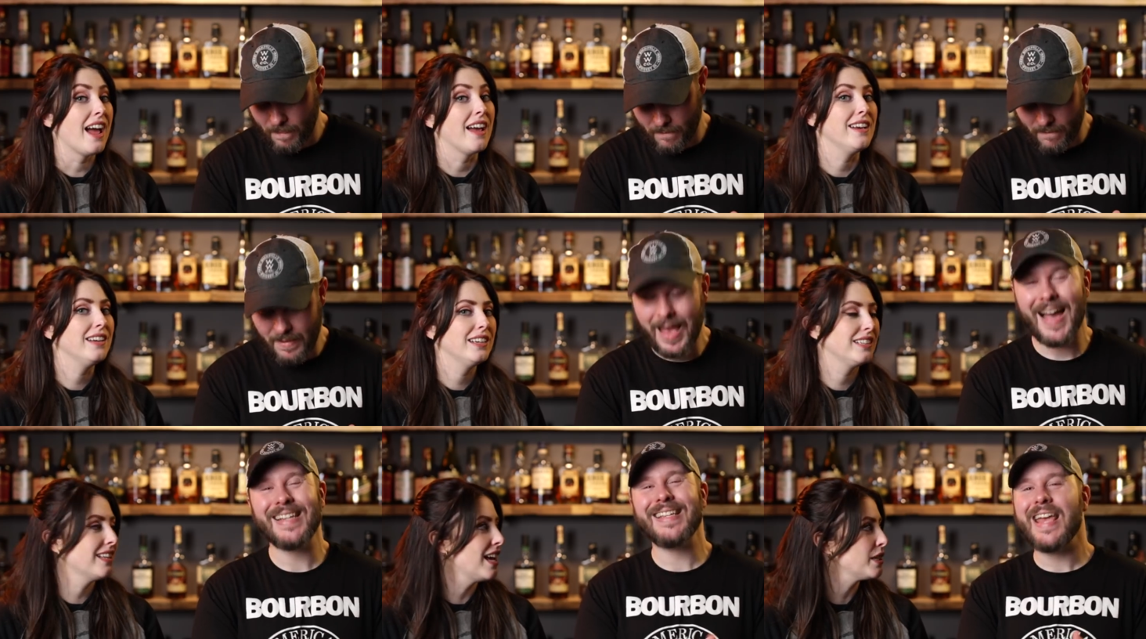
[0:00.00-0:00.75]
Speaker 1: A
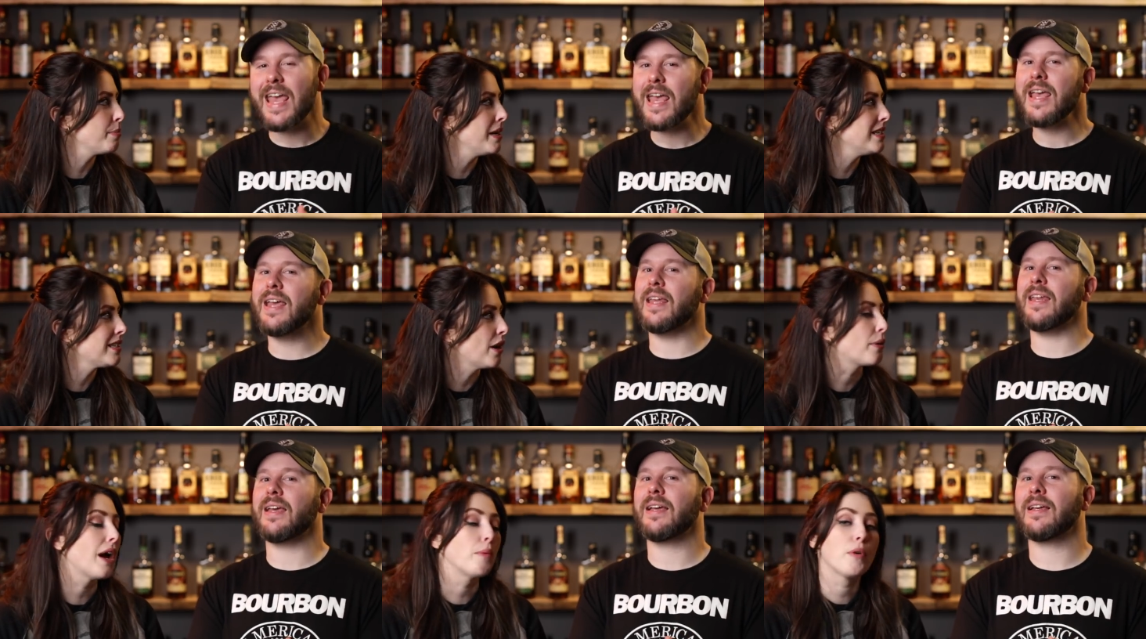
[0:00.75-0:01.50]
I did. Place?
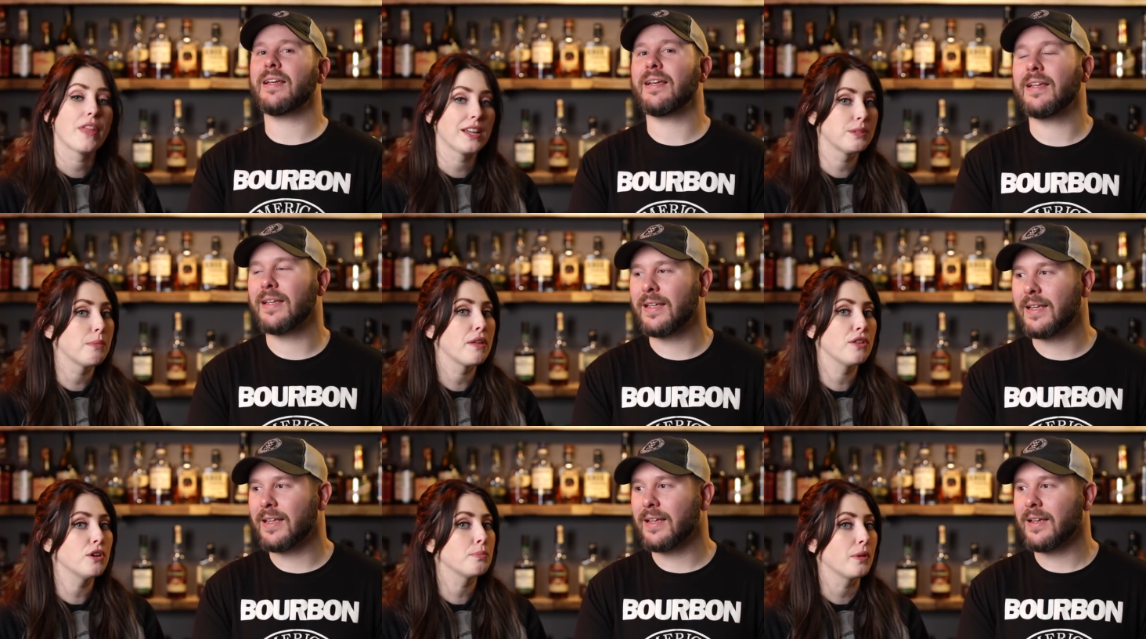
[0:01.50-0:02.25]
Okay, well, that's my
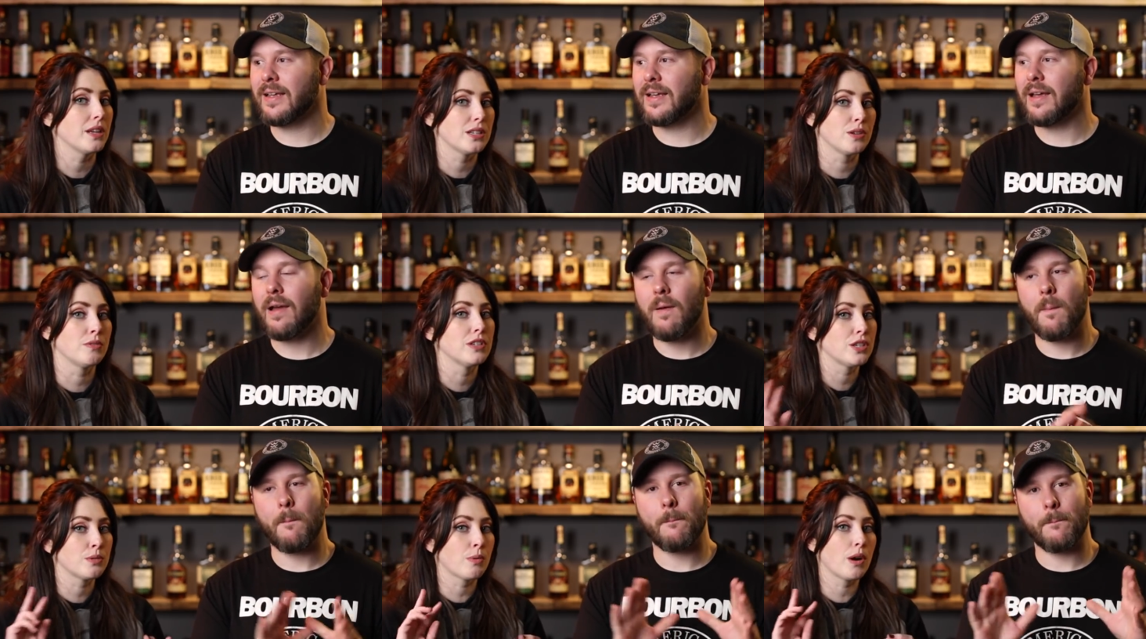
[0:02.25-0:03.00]
third place. So
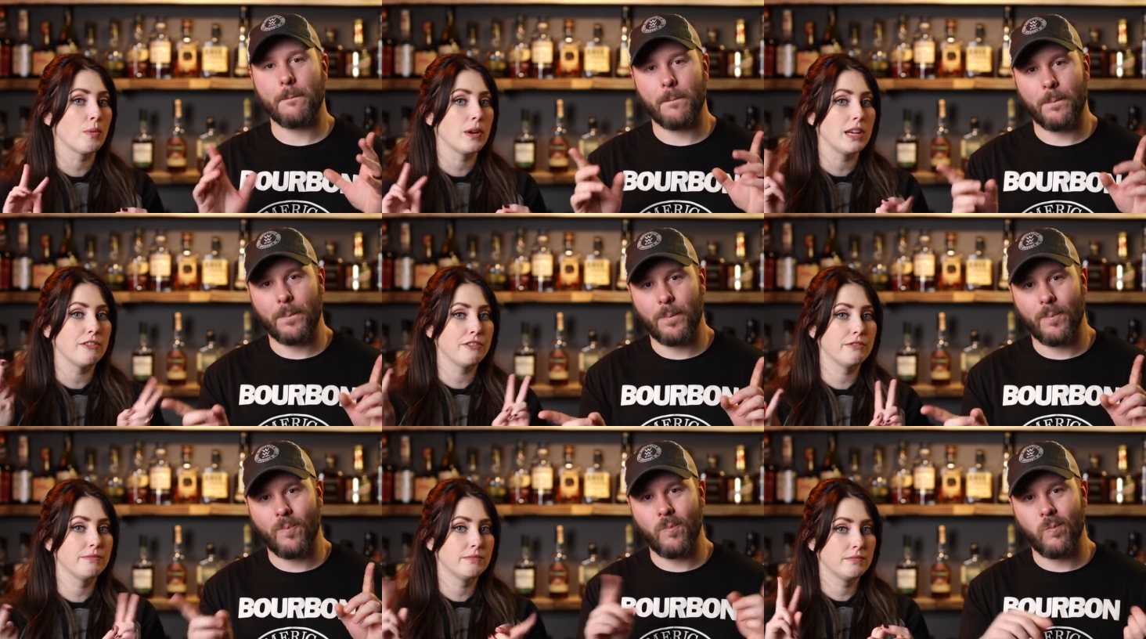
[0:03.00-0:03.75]
this is where we
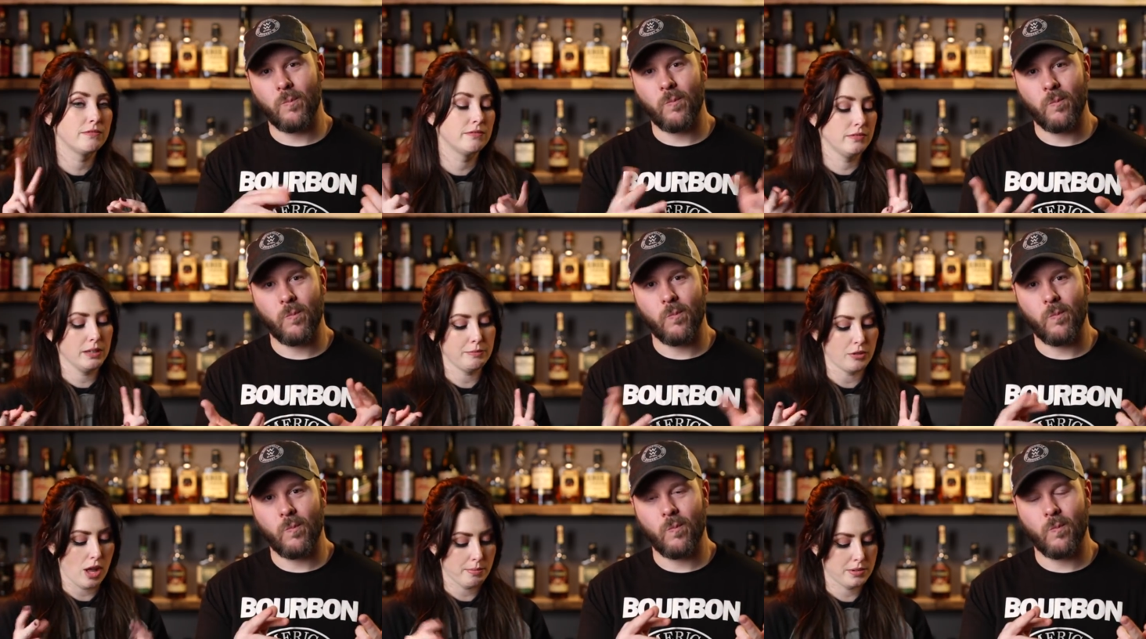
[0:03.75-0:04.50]

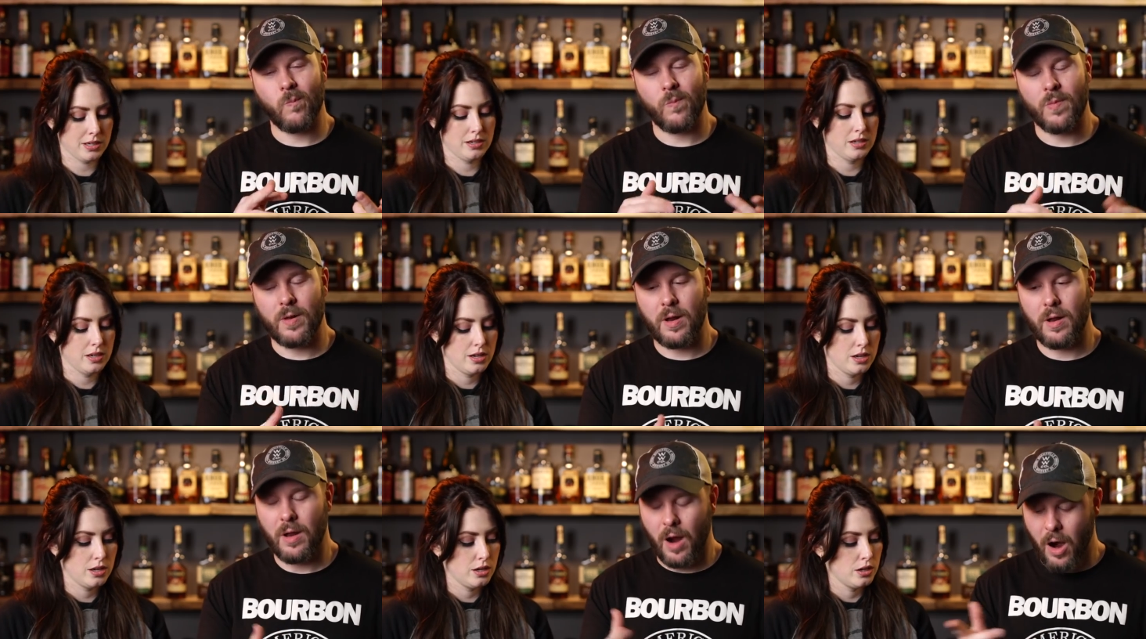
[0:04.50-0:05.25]
flip flopped.
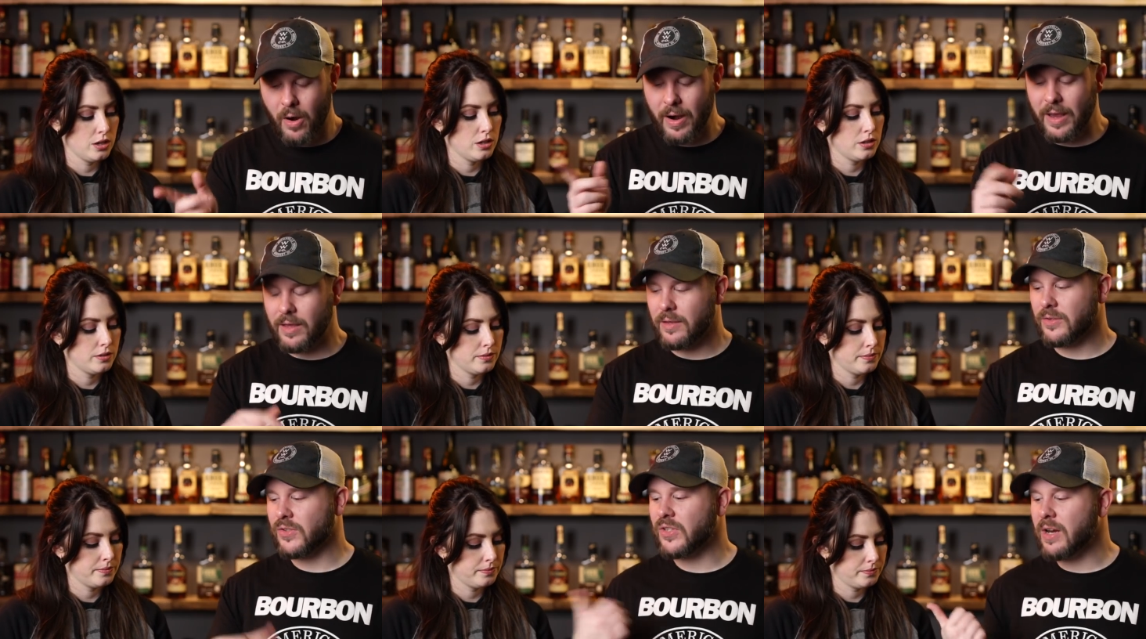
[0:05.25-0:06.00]
Speaker 2: All right,
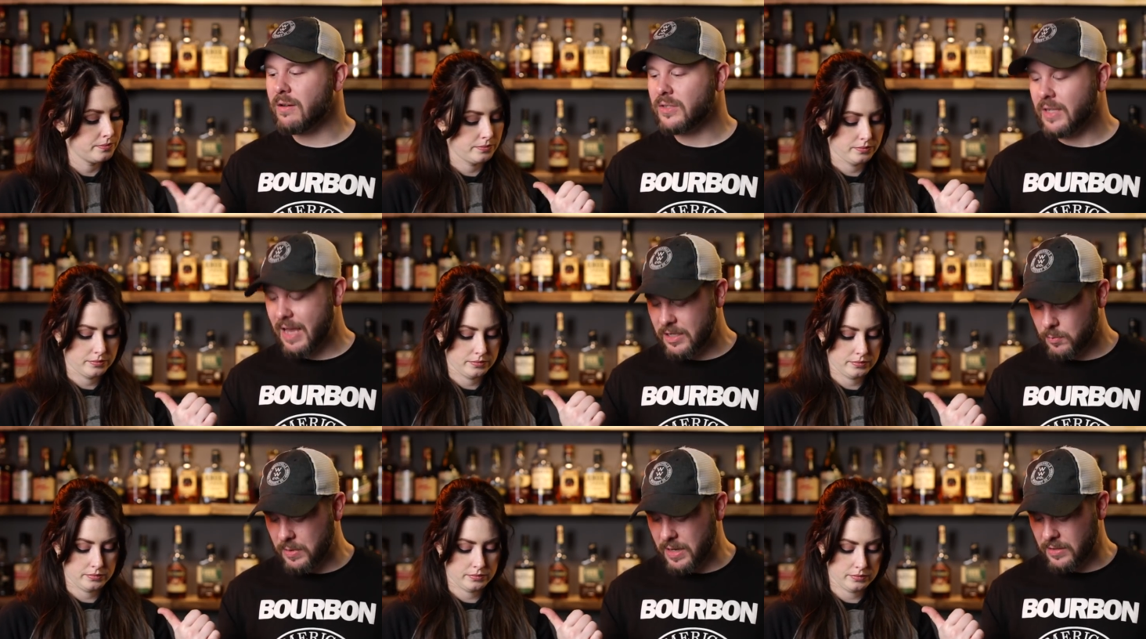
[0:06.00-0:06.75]
Sarah's
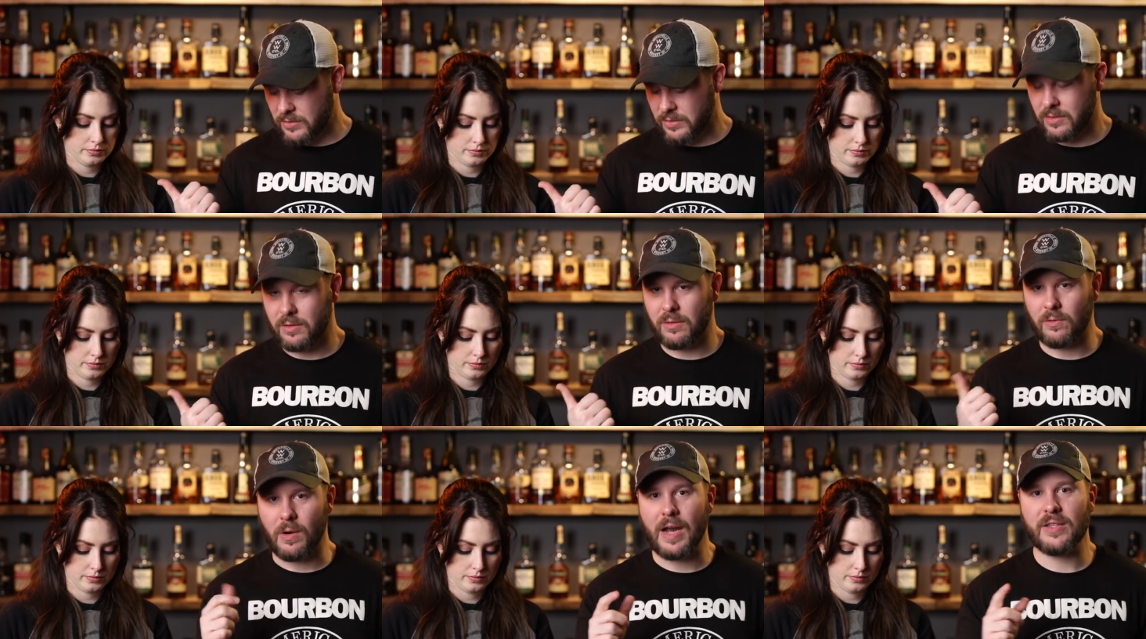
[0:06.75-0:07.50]
last place,
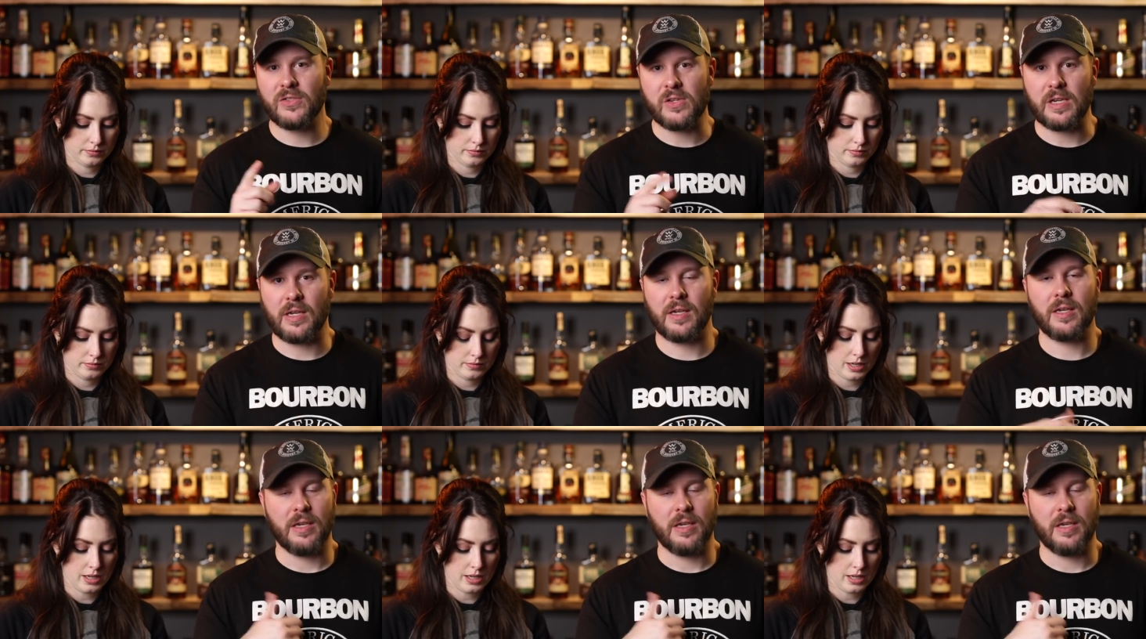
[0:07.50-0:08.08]
C,